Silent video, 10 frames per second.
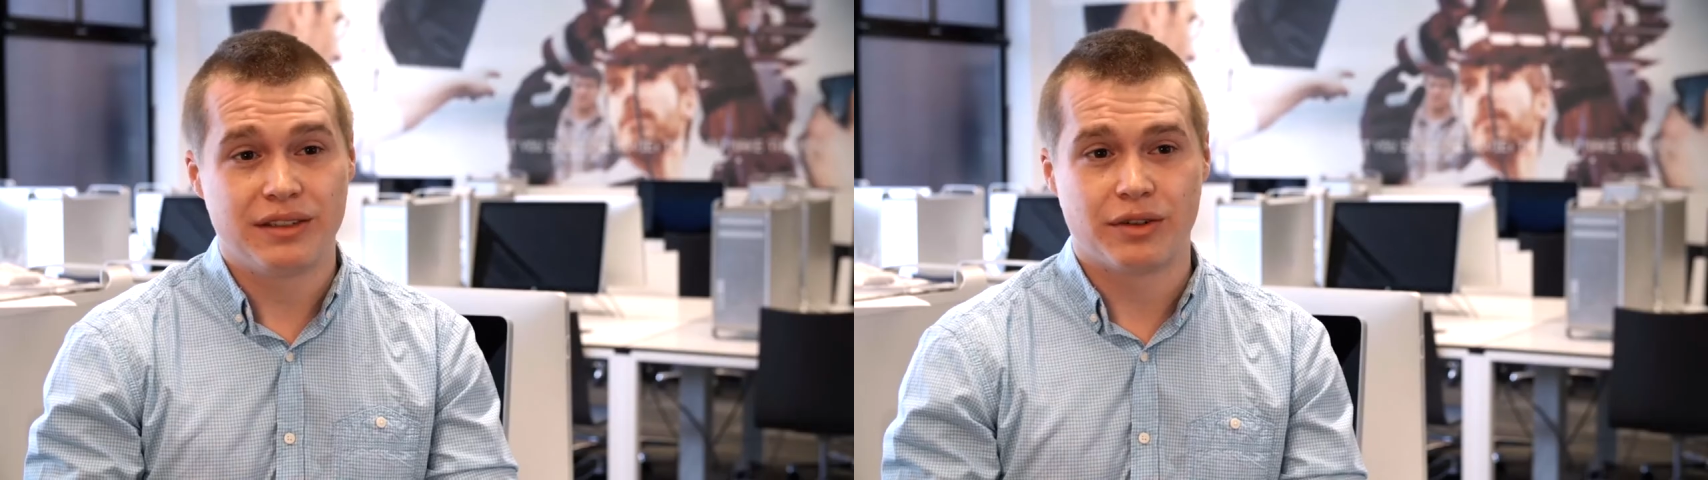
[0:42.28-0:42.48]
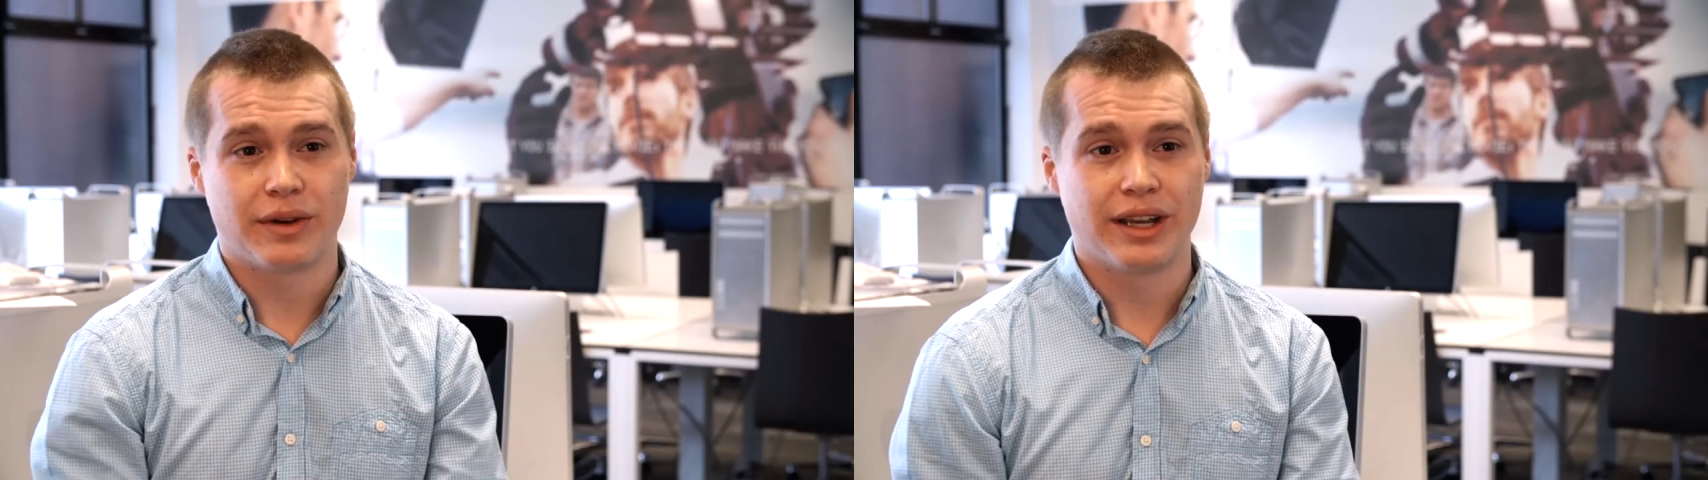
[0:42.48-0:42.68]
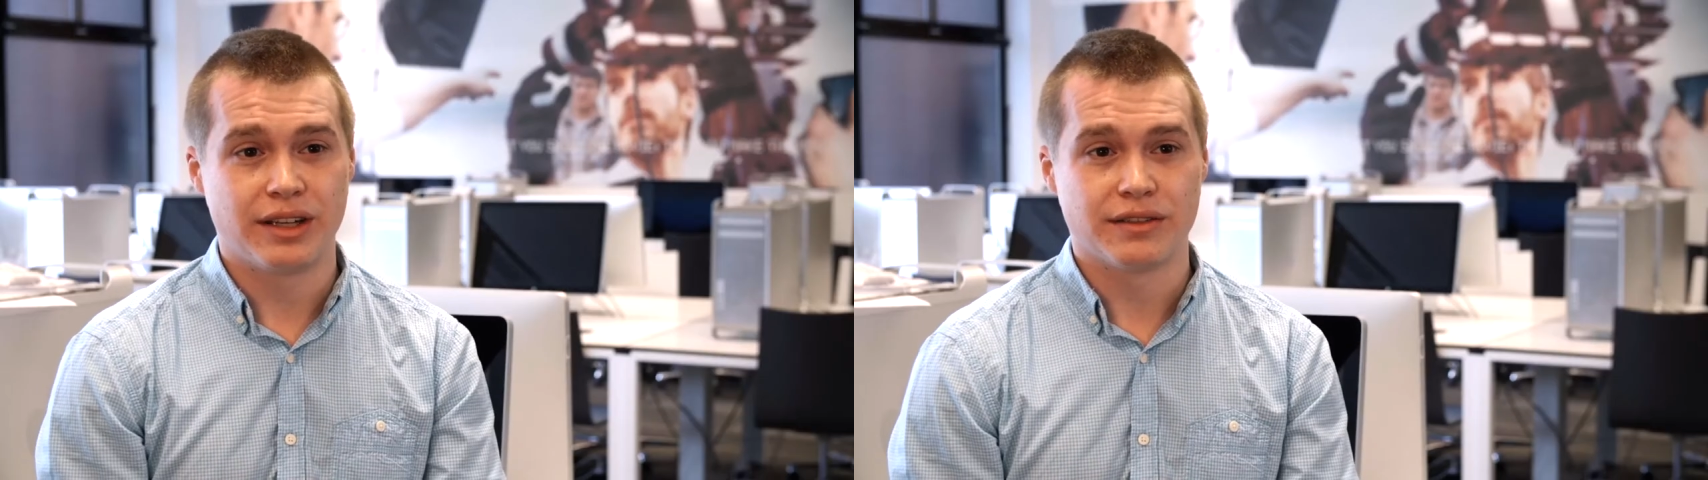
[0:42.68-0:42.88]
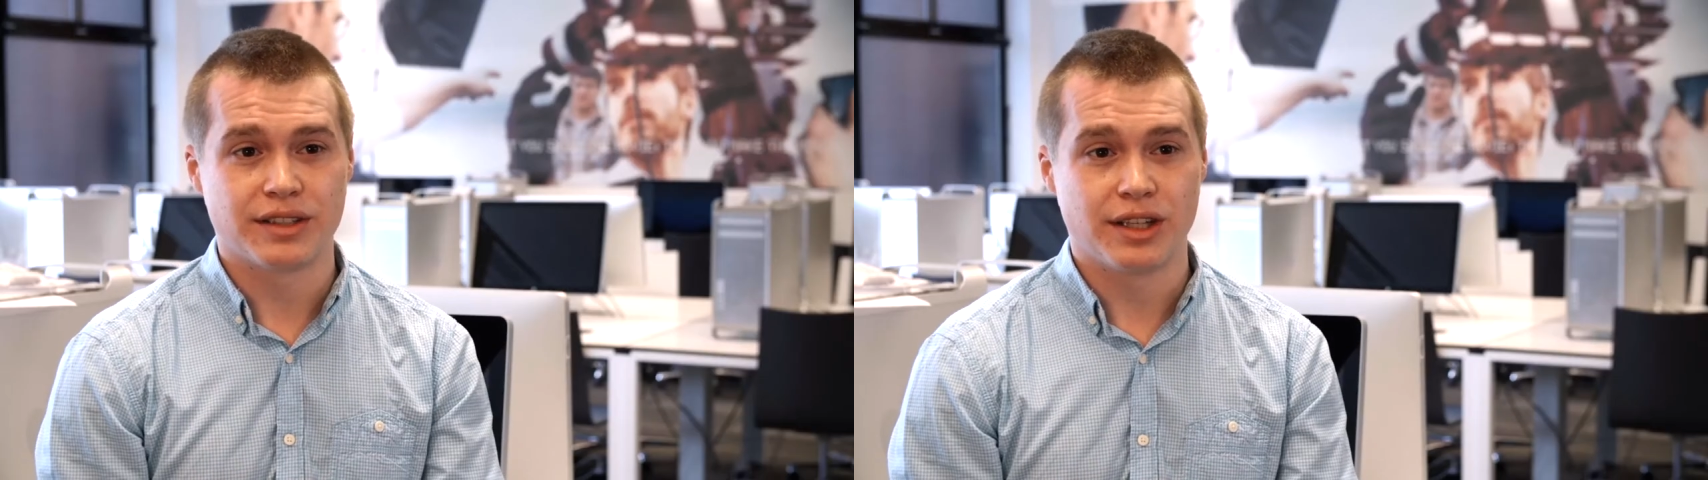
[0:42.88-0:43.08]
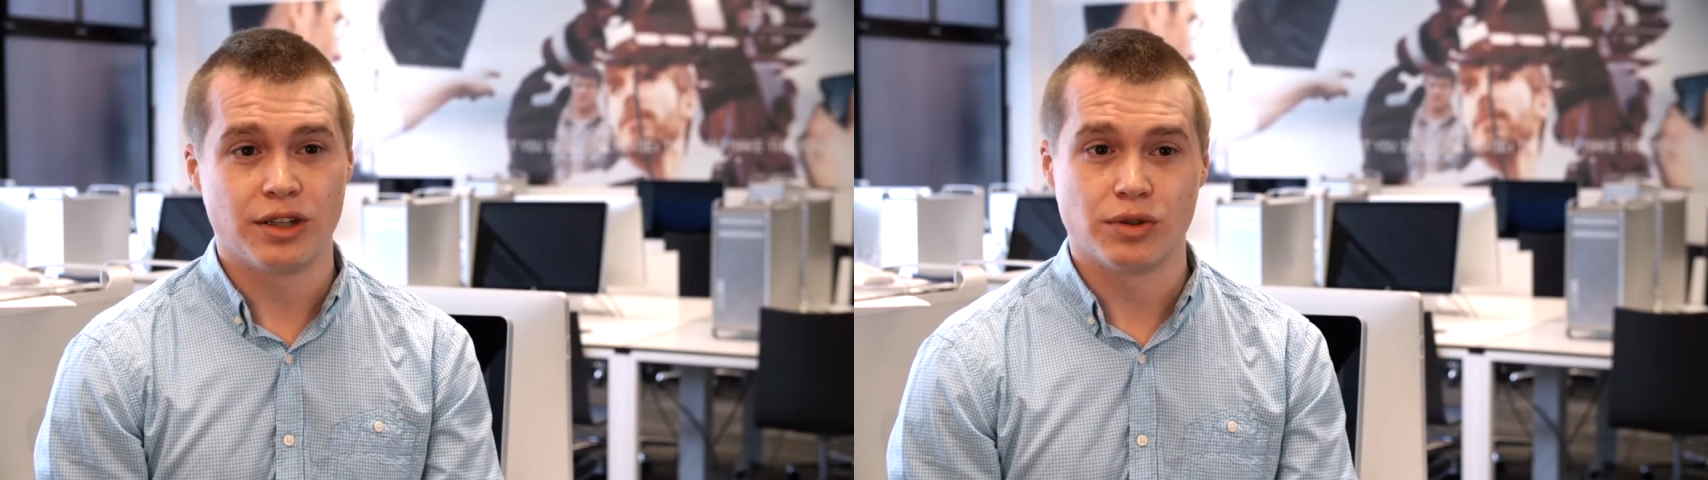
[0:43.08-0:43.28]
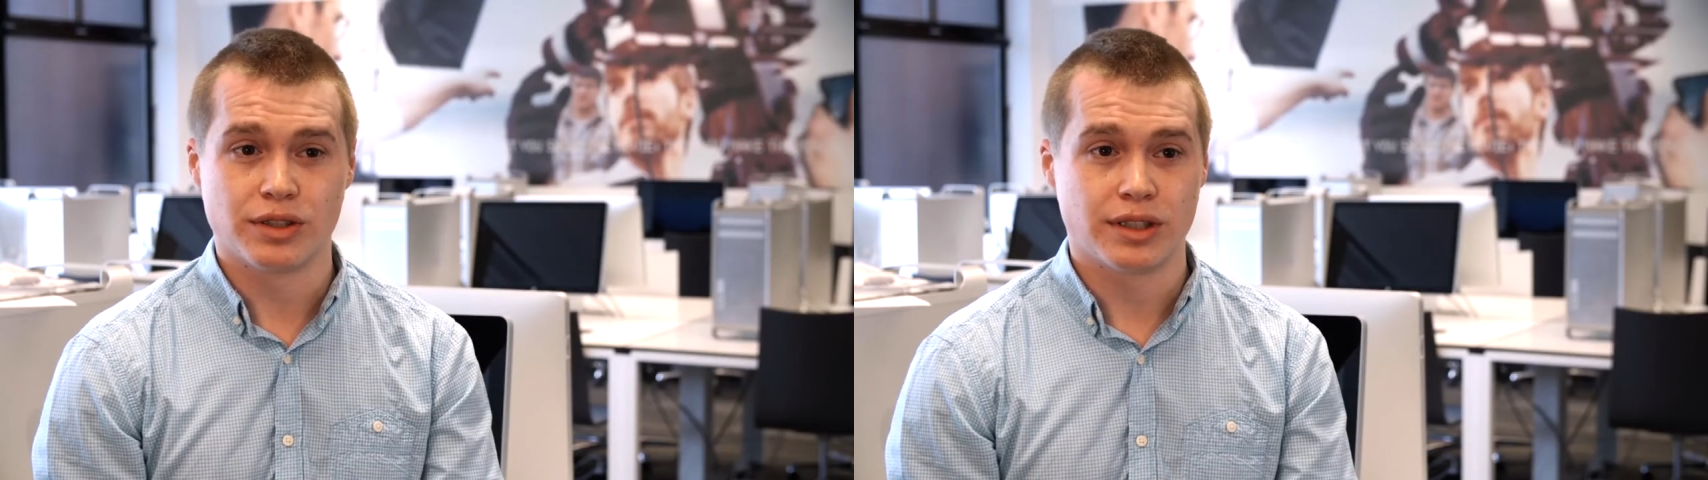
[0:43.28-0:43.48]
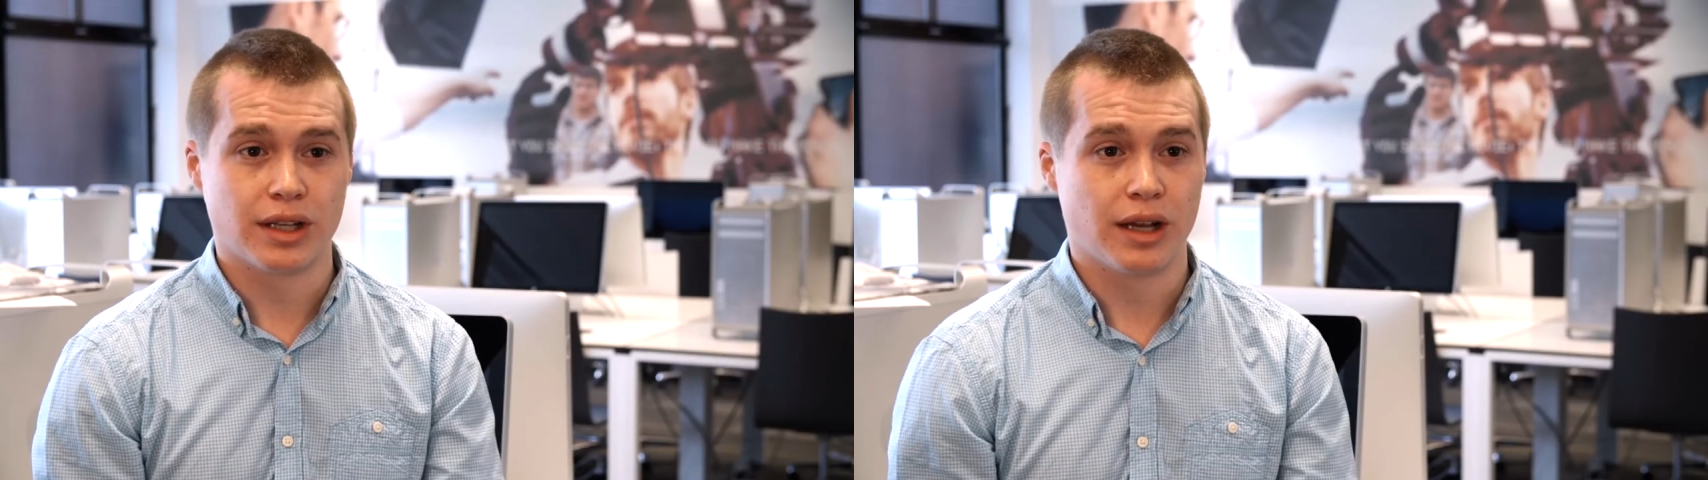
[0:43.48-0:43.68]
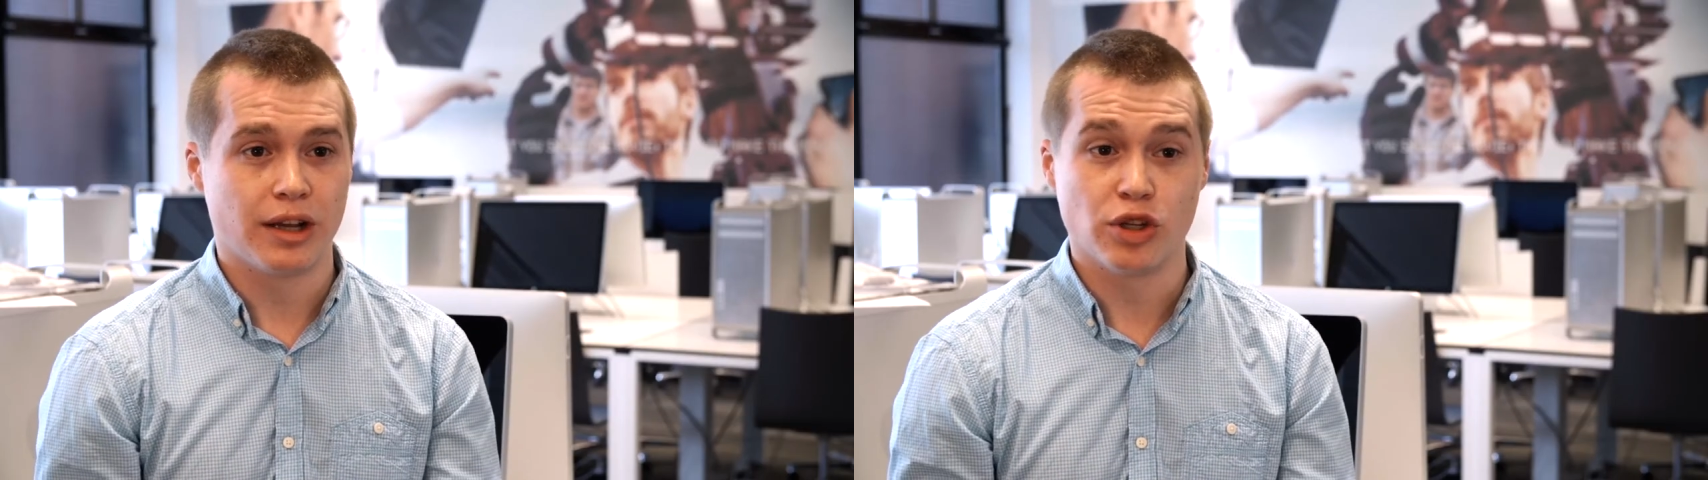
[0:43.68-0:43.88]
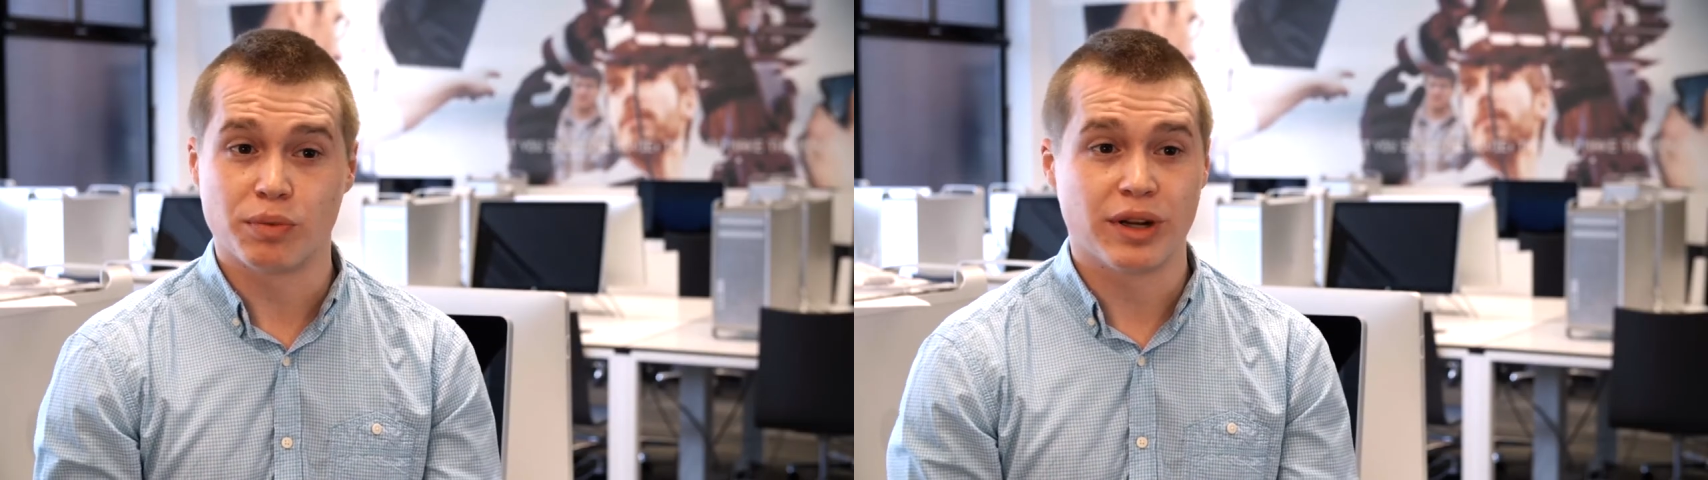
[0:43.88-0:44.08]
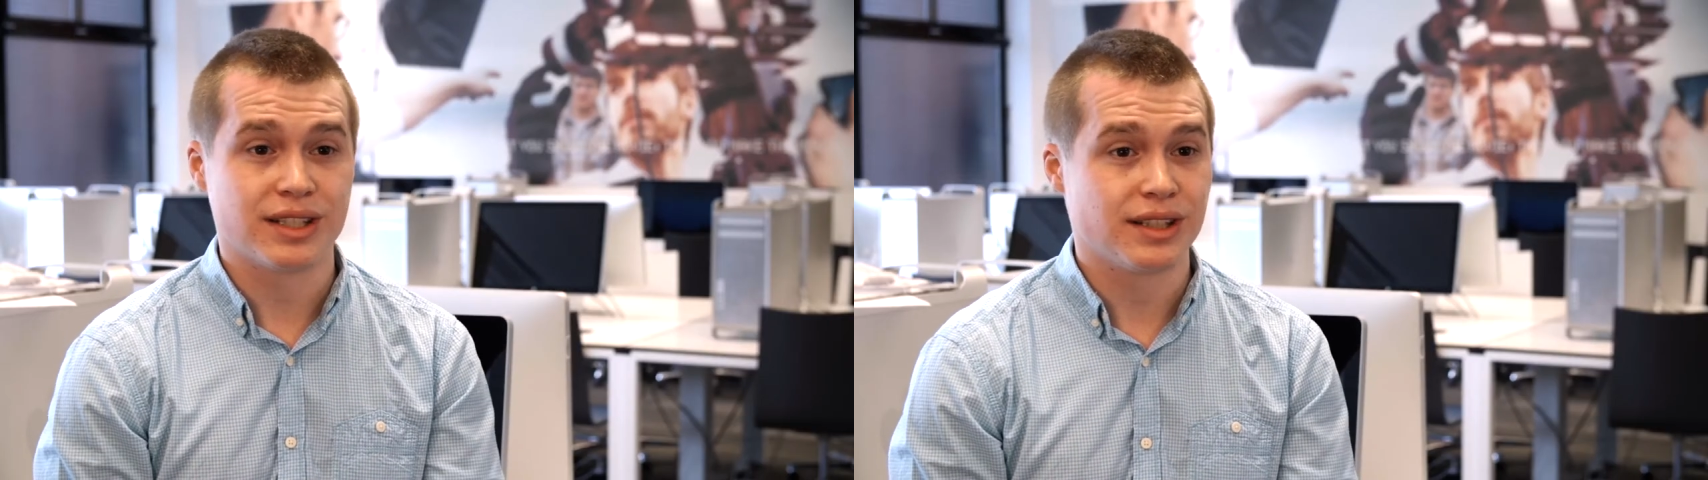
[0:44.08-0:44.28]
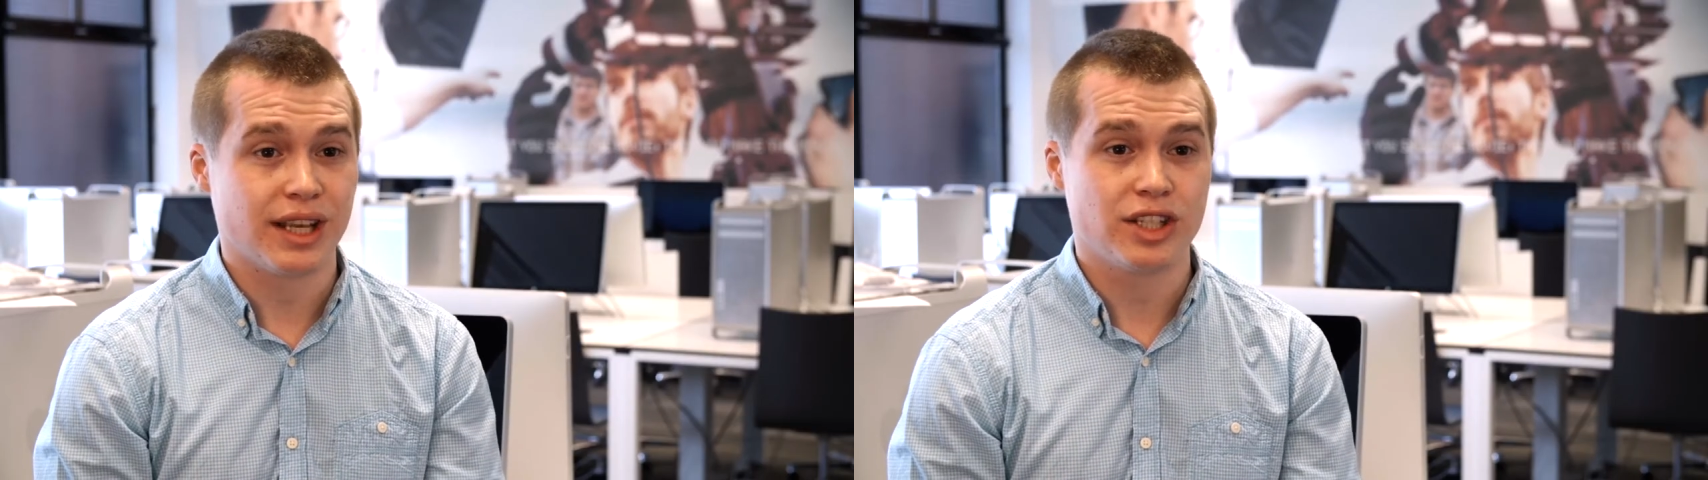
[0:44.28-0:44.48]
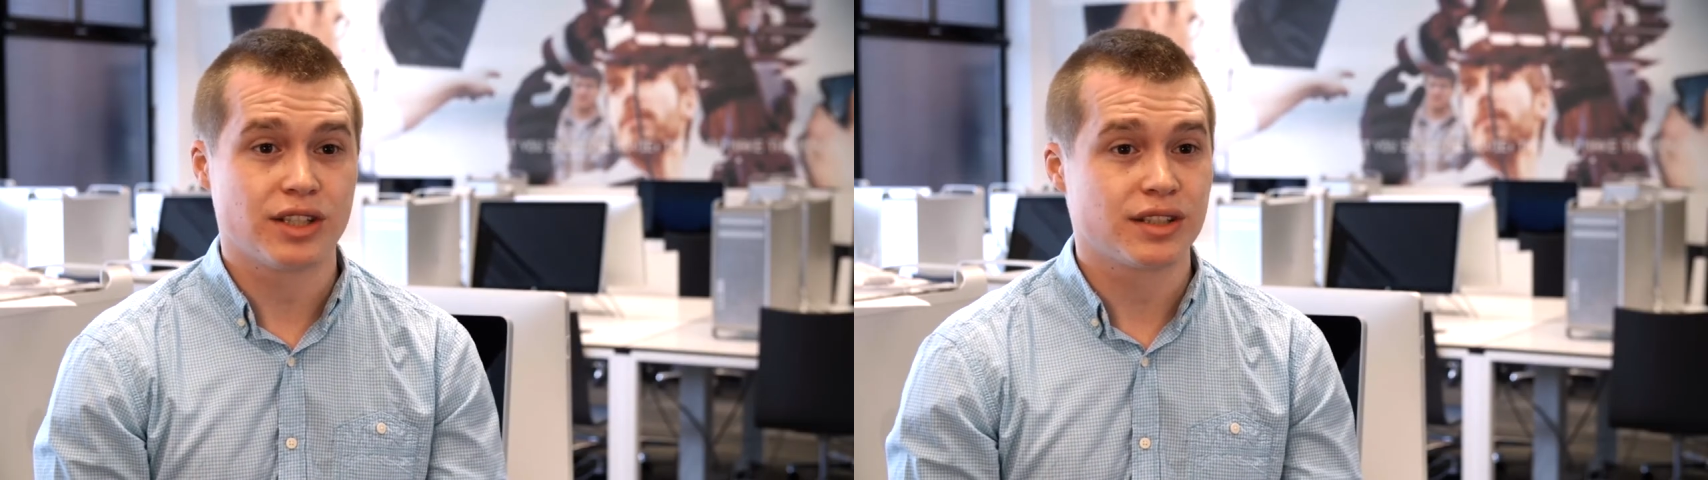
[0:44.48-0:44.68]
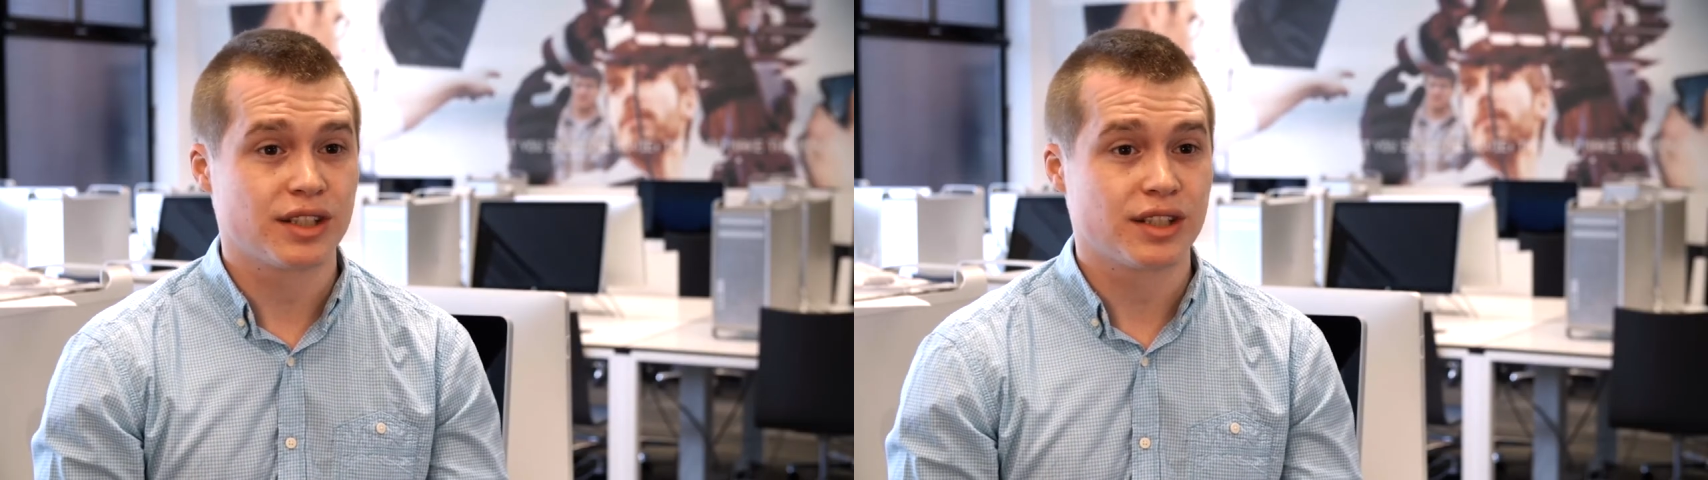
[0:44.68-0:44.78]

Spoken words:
variety of skills, your presentation